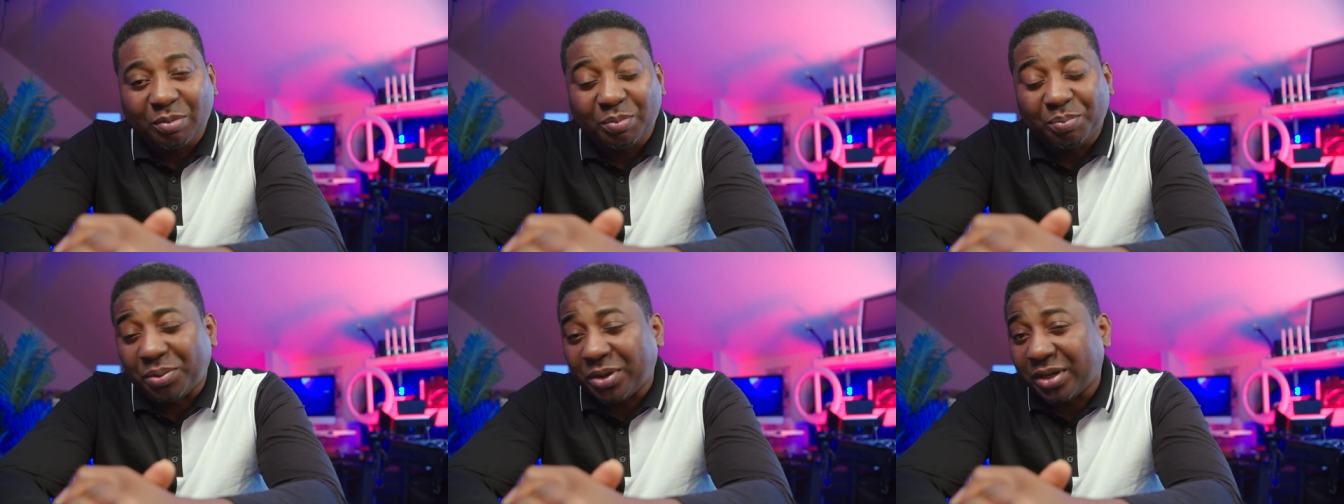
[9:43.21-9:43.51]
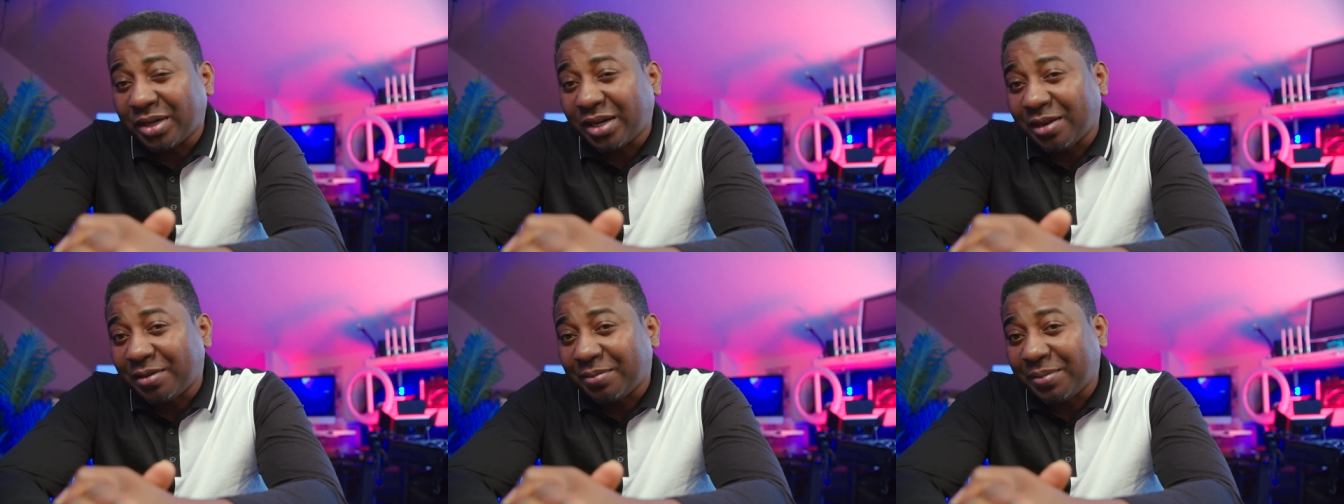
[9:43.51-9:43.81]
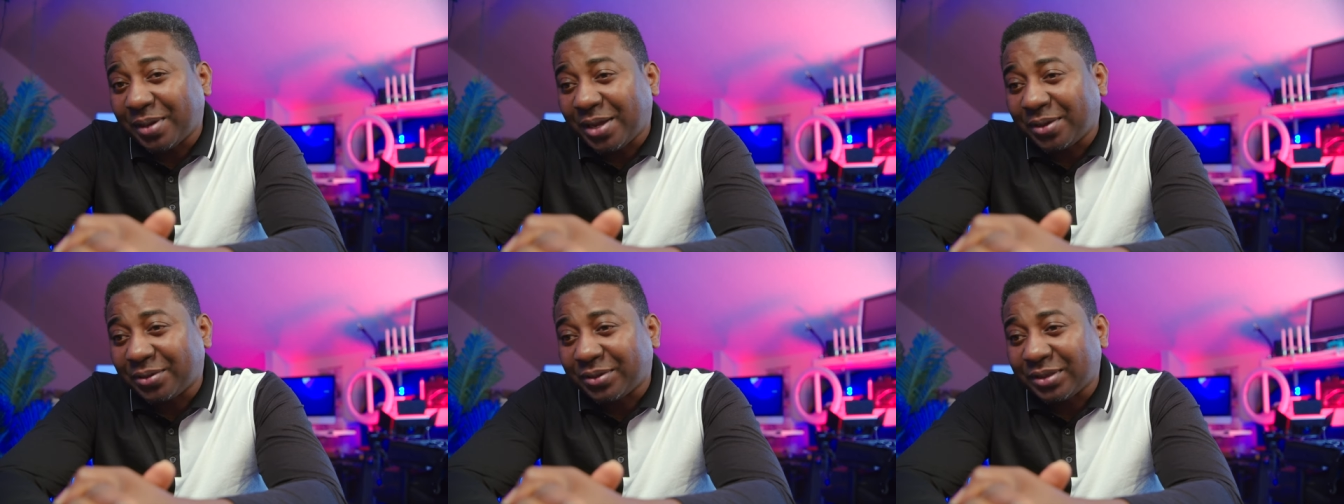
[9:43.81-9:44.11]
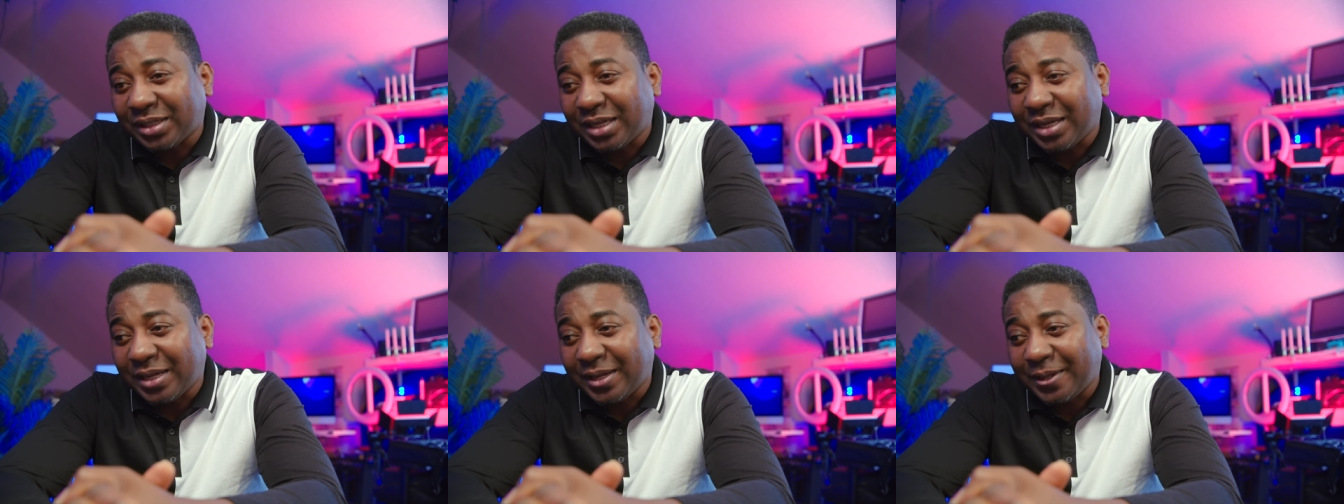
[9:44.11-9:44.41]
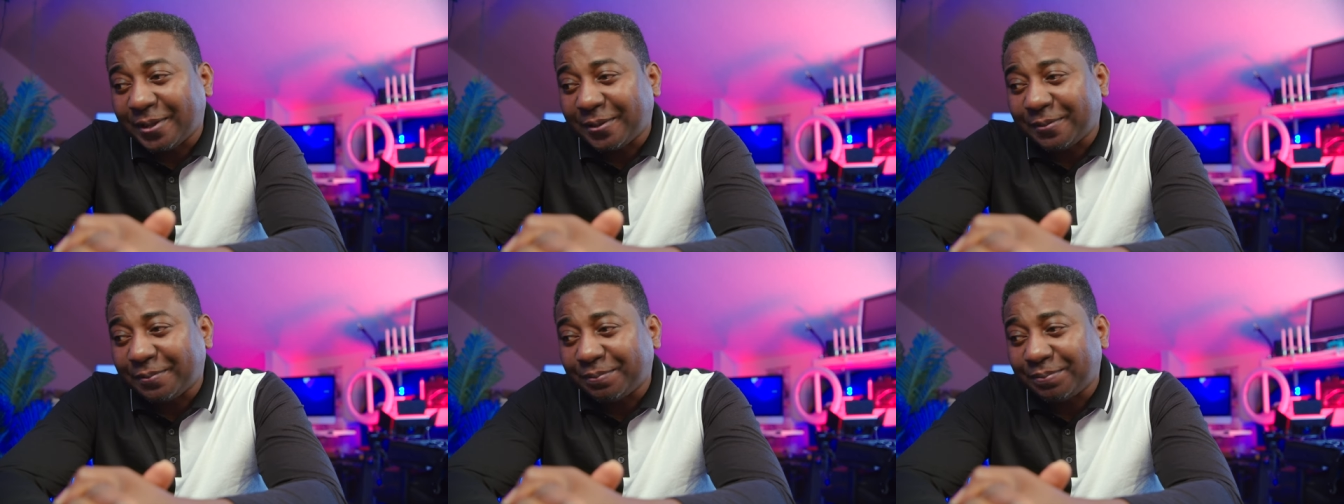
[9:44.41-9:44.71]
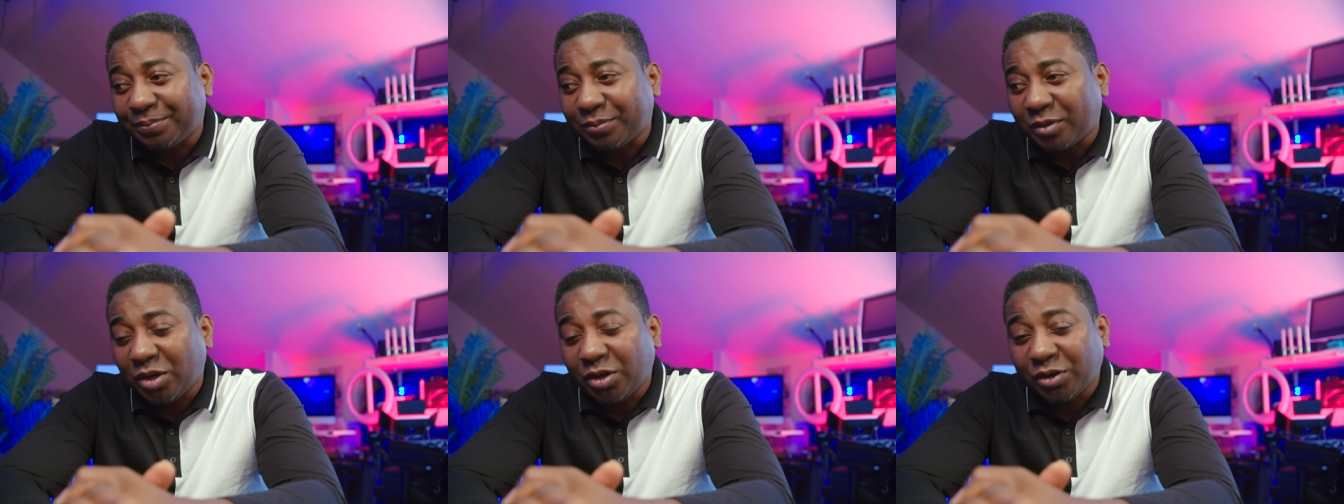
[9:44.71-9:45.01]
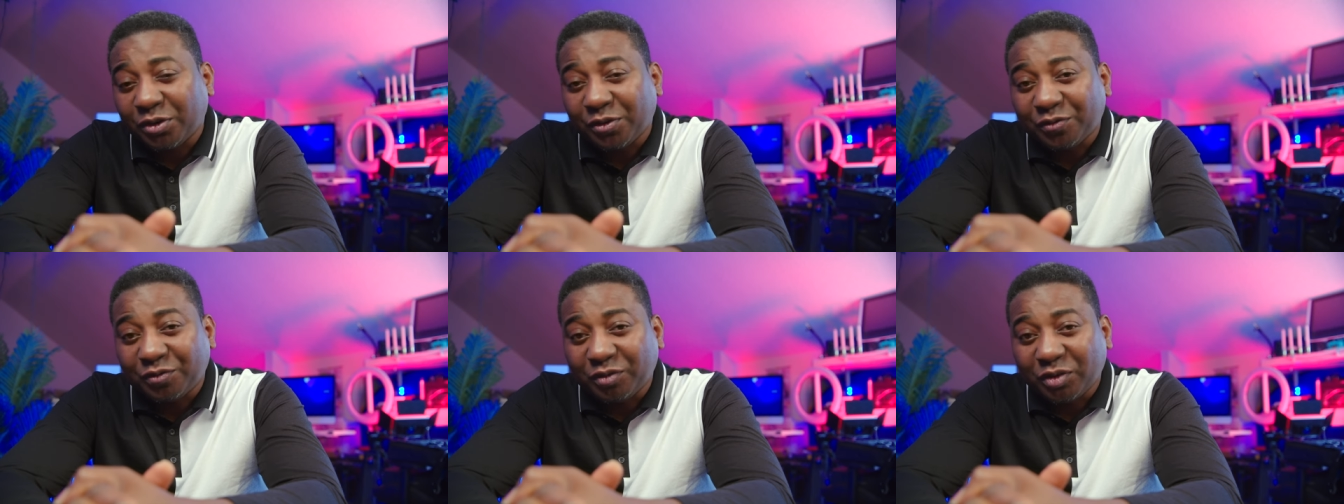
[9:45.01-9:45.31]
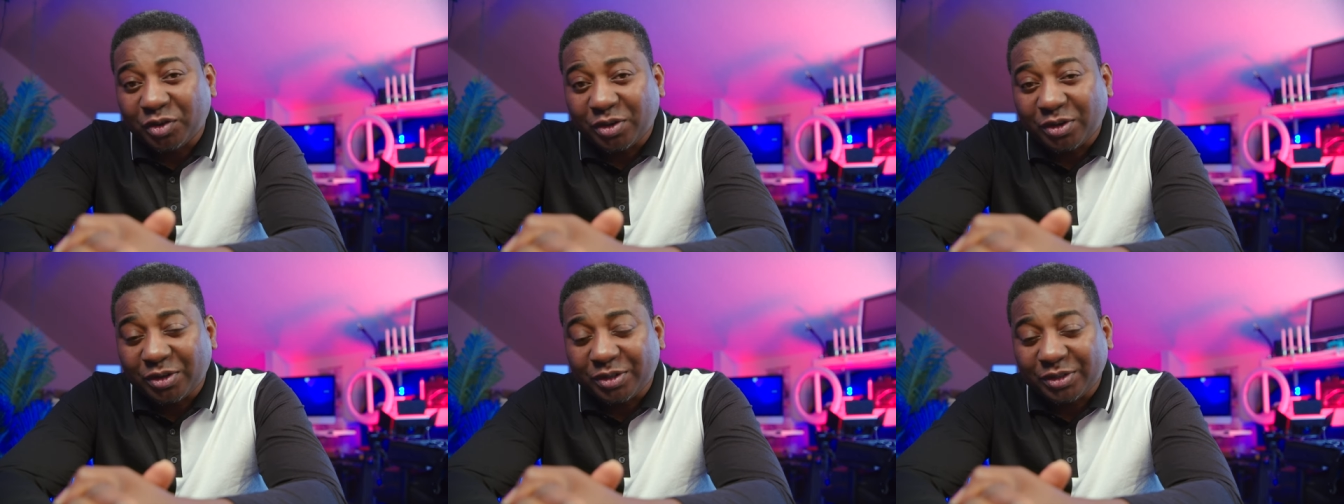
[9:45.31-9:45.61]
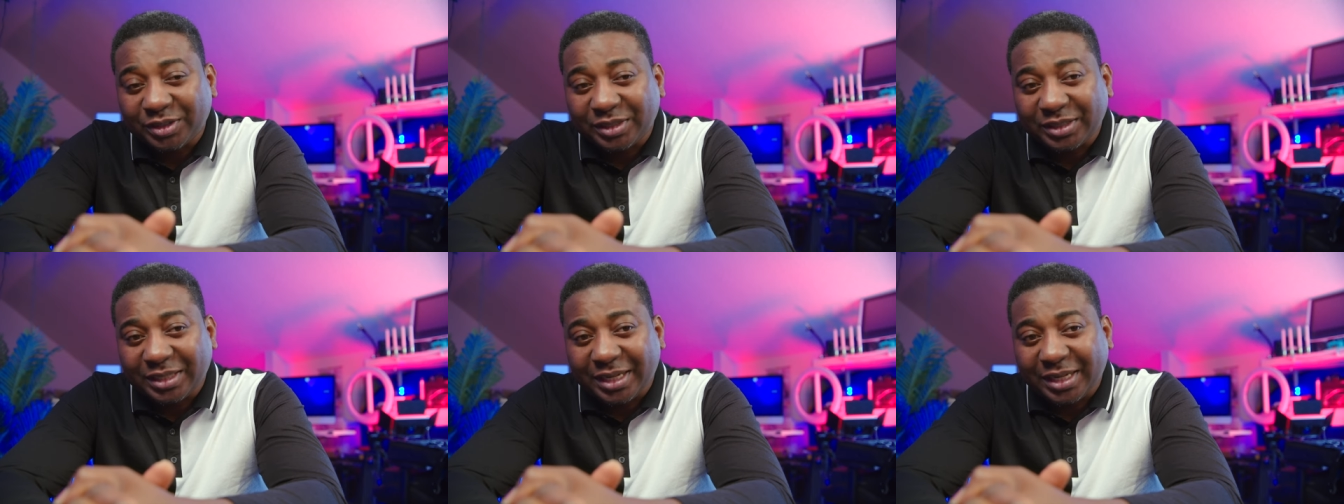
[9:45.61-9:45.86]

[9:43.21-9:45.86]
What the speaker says: bother about autofocus